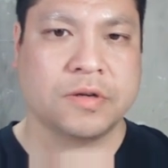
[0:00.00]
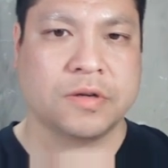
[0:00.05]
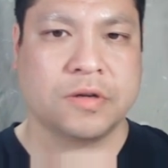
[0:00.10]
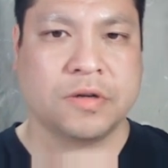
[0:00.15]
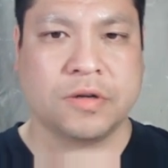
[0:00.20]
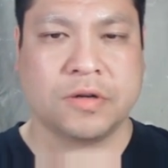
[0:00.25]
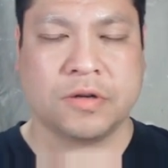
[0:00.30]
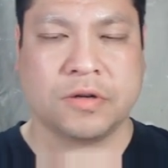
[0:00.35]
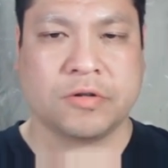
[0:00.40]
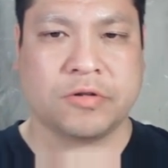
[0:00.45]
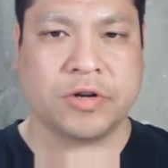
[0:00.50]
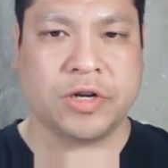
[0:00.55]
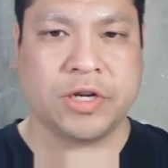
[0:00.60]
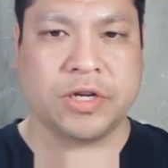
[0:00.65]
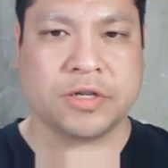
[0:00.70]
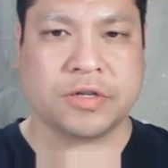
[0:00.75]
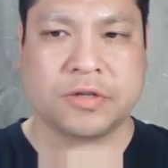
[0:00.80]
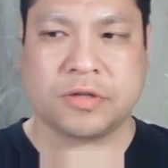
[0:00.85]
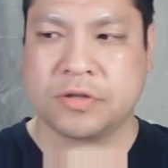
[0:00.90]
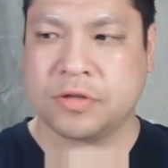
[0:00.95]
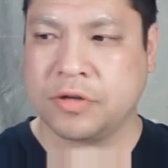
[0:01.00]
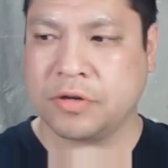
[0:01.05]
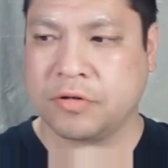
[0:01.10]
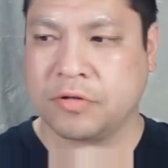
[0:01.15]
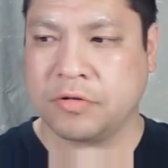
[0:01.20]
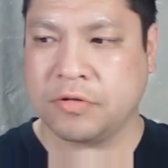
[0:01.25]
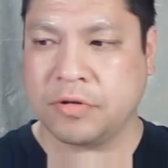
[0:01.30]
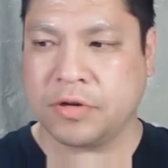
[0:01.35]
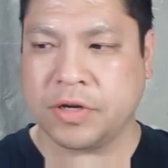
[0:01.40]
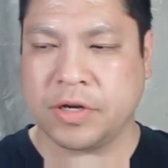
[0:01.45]
Alright,
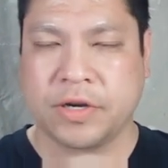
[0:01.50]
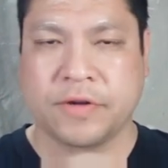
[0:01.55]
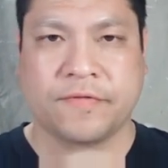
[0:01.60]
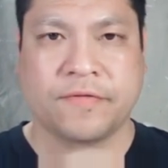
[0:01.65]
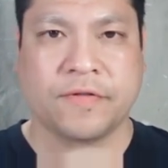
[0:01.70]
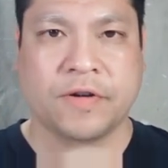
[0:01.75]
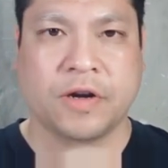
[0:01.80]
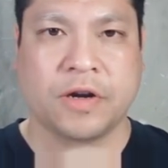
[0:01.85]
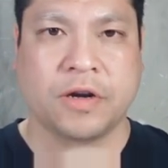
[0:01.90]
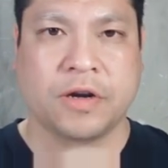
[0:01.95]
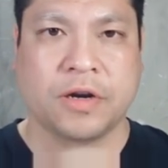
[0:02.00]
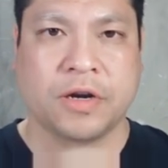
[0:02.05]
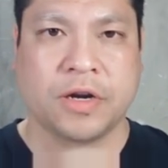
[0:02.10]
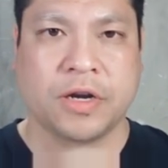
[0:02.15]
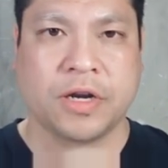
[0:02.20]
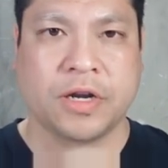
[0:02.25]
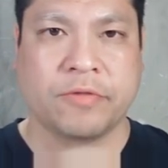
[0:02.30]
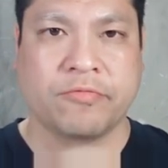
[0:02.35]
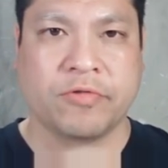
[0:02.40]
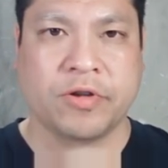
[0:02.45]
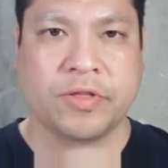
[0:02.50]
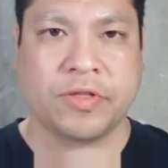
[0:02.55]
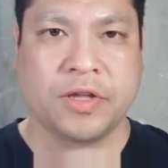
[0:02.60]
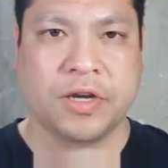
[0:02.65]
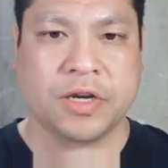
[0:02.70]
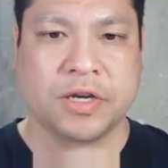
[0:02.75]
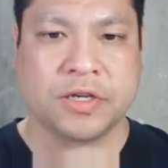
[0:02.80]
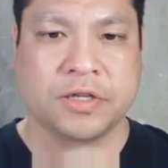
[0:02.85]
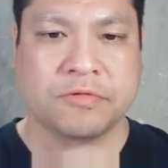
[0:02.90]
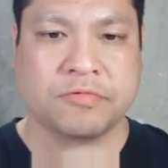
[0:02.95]
so if I run
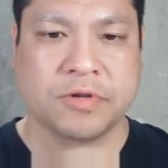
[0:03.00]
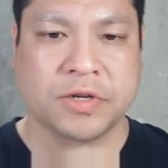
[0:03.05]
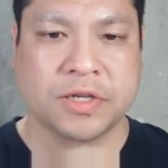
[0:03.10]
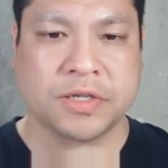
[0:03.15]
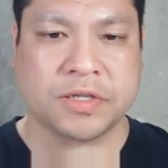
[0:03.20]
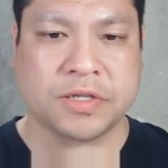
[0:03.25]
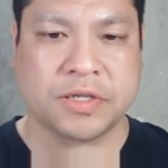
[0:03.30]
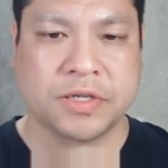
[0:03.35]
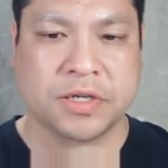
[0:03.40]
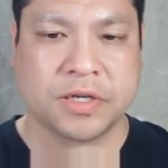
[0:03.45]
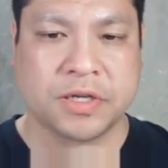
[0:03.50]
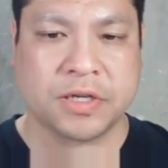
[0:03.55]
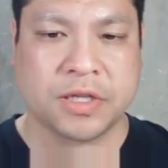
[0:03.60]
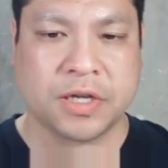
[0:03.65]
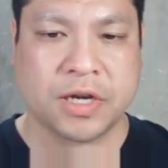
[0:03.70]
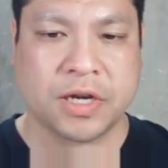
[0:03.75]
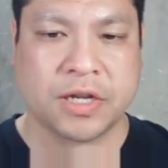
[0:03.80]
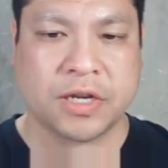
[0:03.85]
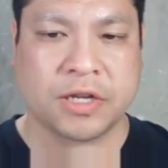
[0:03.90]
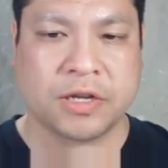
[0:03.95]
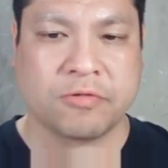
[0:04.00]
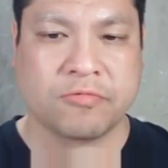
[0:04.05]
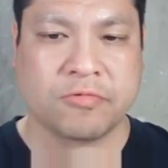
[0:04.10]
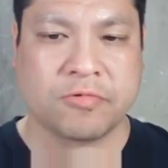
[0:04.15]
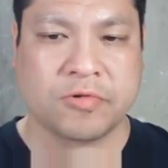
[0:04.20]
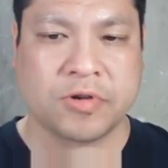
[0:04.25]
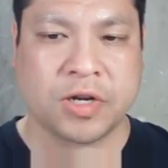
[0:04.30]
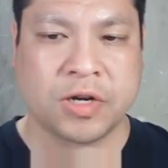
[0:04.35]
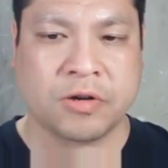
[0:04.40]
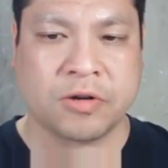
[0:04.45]
this, we can see that it
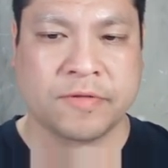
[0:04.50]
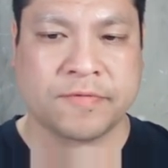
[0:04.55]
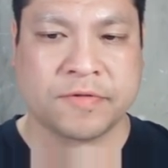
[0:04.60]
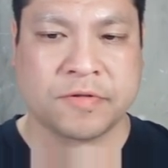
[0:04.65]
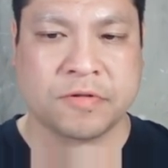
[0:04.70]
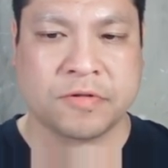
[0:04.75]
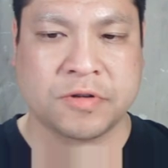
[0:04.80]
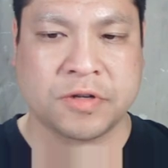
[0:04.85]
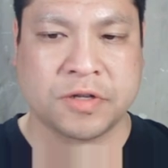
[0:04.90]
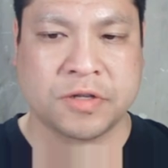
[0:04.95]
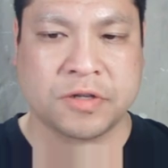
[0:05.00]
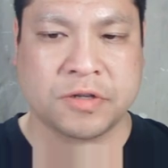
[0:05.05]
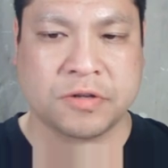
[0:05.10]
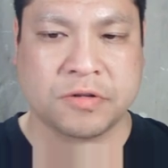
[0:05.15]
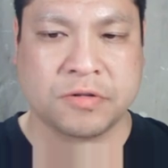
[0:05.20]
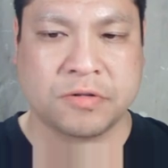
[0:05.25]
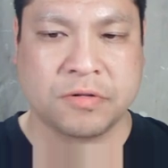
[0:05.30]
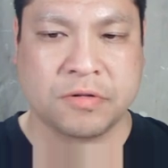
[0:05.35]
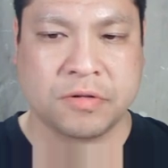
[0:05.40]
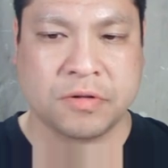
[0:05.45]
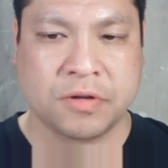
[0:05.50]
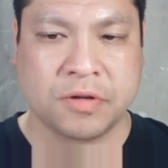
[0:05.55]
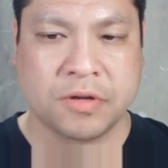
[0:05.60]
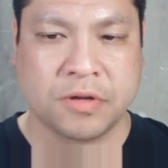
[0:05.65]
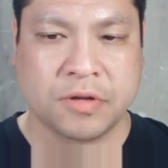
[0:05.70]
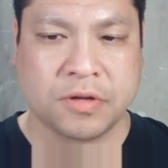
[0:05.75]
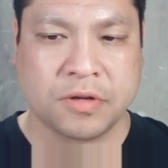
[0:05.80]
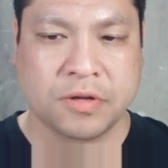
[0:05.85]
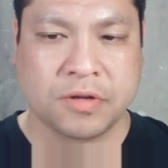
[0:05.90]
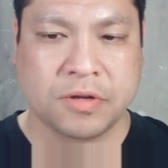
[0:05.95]
will now have turned into
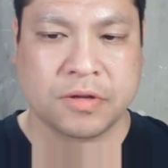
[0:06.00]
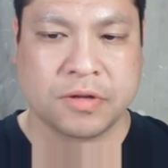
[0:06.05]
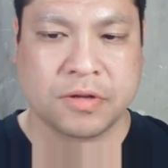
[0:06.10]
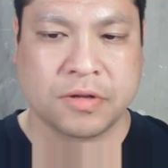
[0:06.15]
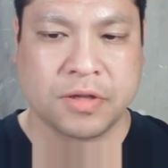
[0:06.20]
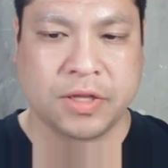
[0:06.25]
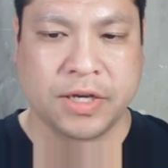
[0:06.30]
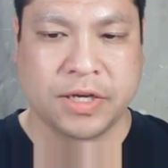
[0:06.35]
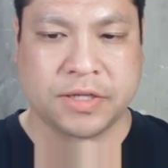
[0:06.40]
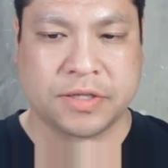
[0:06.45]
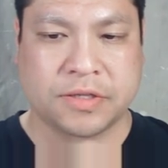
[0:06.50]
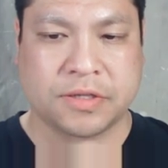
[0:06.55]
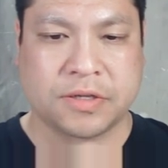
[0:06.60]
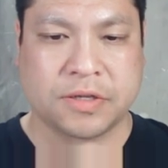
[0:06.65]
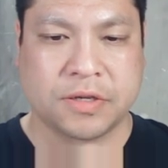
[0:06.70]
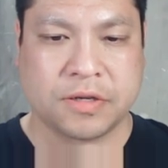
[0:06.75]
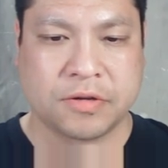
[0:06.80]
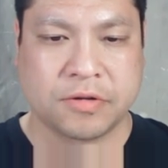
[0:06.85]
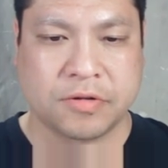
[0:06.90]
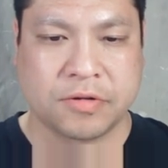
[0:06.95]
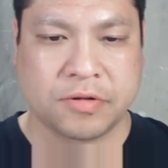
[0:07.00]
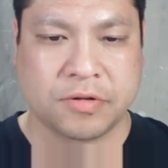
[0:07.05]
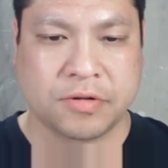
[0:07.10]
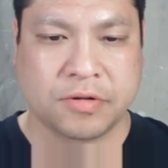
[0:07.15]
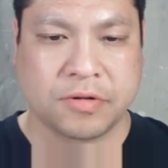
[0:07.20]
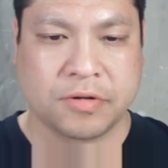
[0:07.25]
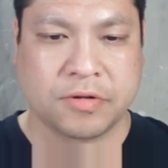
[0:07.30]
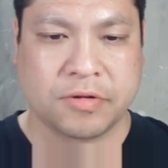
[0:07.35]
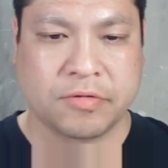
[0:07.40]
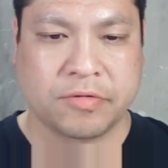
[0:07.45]
lists.
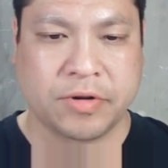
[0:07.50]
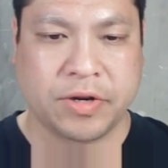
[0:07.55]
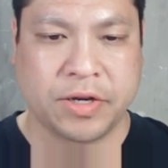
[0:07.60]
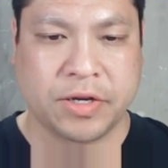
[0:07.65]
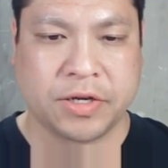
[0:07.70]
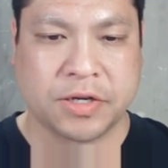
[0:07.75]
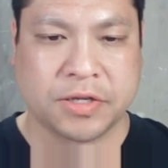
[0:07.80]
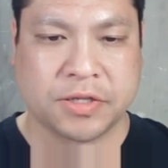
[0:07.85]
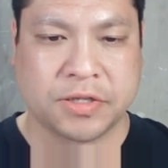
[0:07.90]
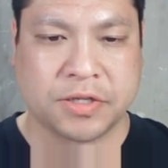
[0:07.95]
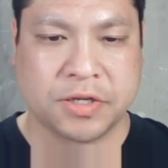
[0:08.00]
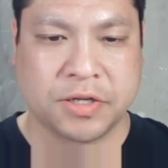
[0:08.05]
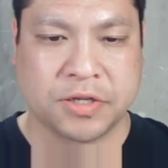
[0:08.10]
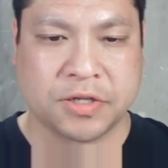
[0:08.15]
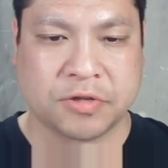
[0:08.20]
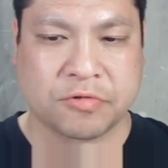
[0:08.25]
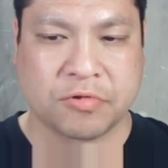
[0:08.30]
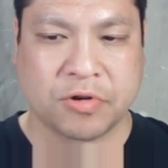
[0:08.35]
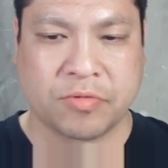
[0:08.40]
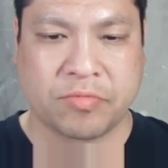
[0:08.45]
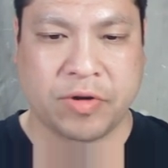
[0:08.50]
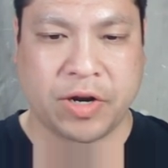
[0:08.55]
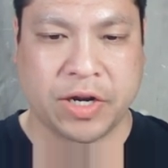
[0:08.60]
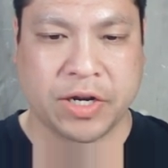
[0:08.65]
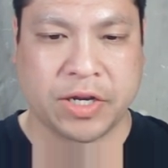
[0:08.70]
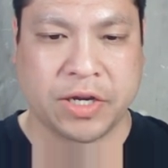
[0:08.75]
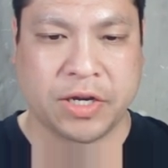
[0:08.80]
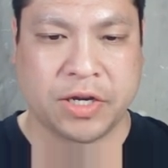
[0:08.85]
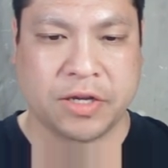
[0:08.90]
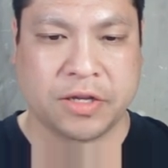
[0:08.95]
Right, you can see square
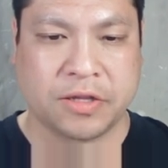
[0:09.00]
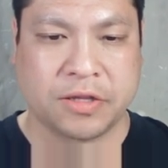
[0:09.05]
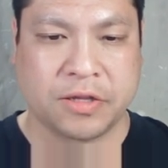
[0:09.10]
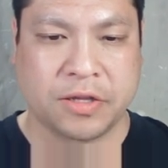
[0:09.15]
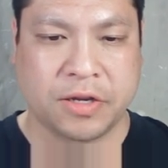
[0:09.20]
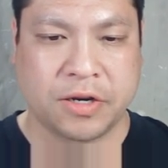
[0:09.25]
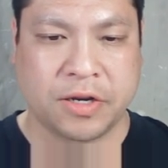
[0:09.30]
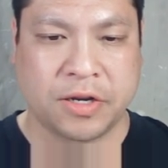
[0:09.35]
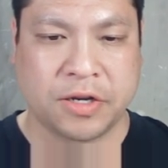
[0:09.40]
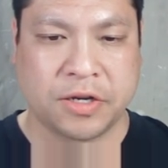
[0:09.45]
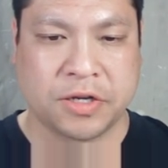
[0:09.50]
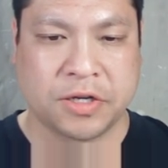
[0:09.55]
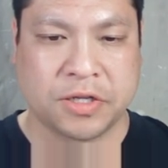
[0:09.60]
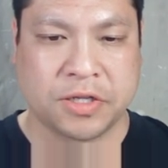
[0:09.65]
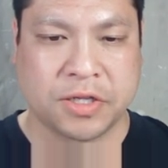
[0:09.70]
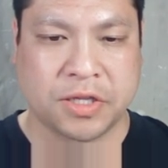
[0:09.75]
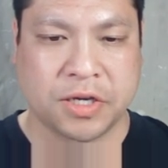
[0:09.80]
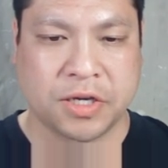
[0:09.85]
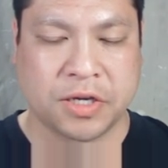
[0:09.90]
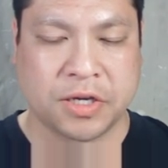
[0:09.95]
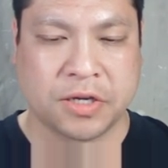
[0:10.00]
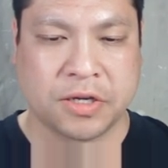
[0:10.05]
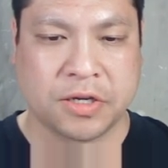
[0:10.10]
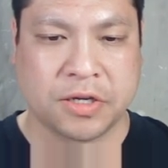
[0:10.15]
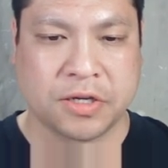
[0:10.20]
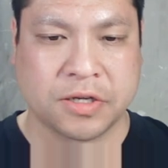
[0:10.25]
bracket, and then each string